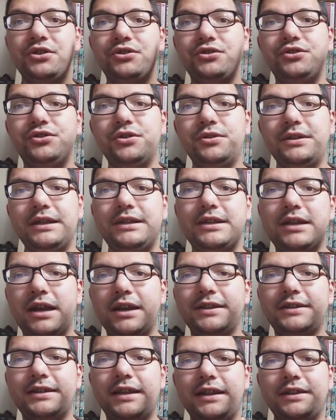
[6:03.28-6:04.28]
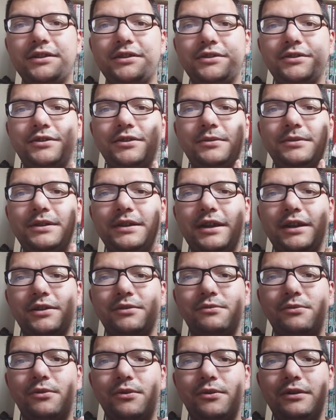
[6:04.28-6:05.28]
Juni Taisen
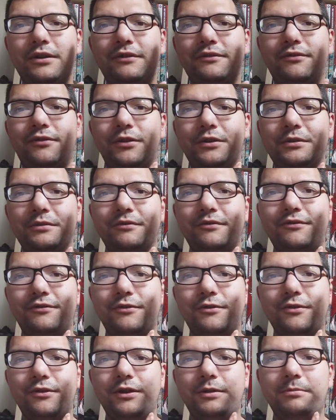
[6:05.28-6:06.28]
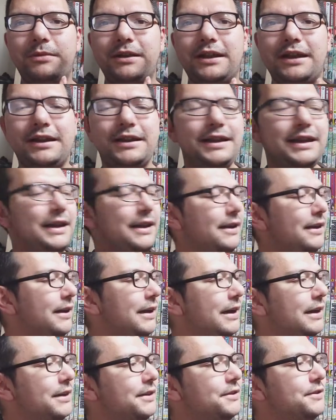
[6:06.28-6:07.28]
Zodiac War, Volume 4 by Akira
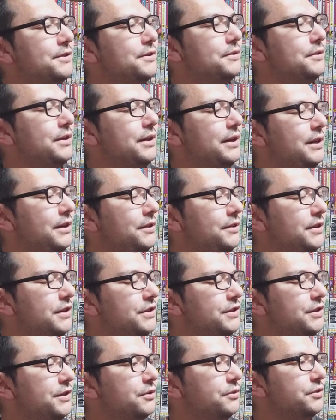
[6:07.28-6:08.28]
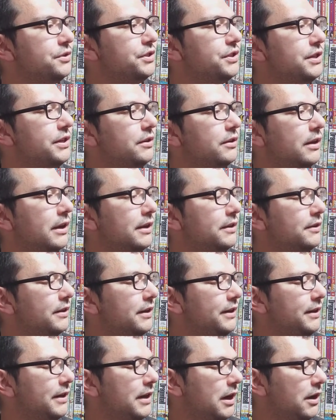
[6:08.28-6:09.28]
Akatsuki, NISIOSIN, and
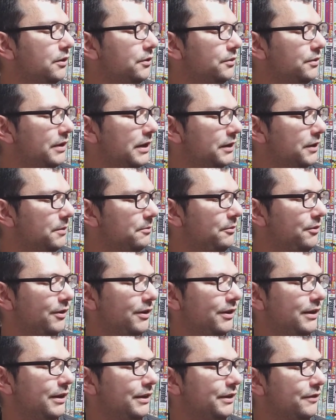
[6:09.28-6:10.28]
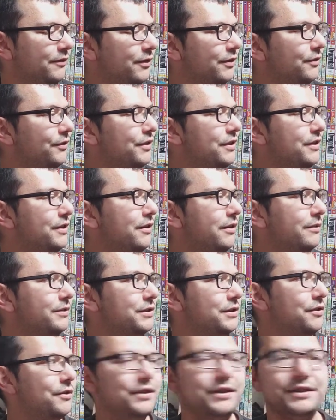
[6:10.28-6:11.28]
Hikaru Nakamura. And you've got the
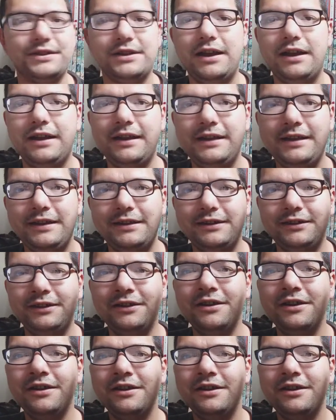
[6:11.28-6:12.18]
obviously got this guy here